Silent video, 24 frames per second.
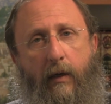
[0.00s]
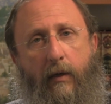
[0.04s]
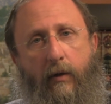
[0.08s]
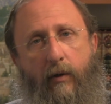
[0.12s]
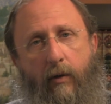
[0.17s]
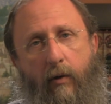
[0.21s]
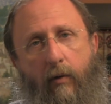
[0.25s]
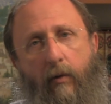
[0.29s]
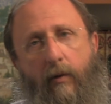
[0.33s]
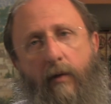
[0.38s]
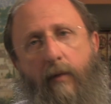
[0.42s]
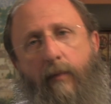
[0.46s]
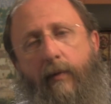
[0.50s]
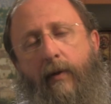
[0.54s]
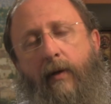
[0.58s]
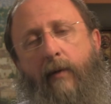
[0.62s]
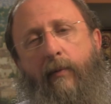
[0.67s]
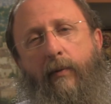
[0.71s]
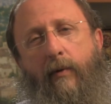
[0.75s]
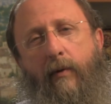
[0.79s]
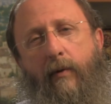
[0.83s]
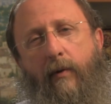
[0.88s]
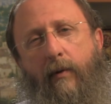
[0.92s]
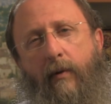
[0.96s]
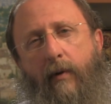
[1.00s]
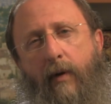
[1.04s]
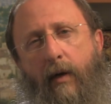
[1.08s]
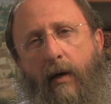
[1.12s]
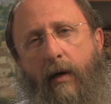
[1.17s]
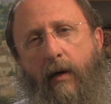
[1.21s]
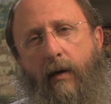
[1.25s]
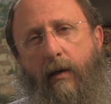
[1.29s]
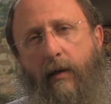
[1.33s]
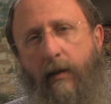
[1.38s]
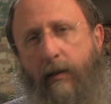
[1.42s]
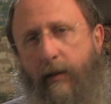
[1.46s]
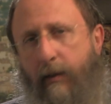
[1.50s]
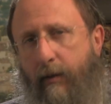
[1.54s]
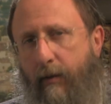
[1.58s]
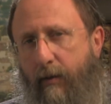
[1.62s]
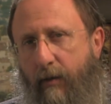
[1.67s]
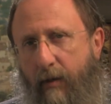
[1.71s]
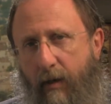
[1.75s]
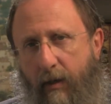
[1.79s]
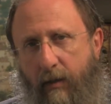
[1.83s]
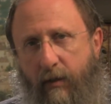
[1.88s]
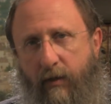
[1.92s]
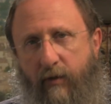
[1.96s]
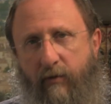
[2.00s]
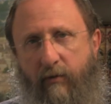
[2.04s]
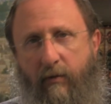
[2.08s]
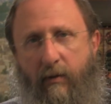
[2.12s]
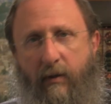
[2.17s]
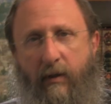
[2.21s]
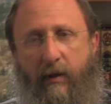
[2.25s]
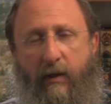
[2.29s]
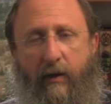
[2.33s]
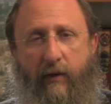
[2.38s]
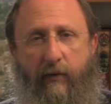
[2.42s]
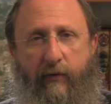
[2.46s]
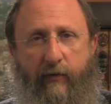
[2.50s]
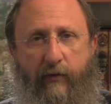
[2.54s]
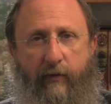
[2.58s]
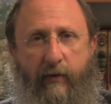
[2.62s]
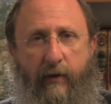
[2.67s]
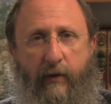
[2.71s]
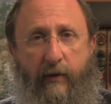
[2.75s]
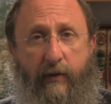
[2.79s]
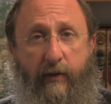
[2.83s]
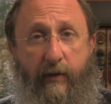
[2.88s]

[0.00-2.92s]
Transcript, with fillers: told the people that they're not strong enough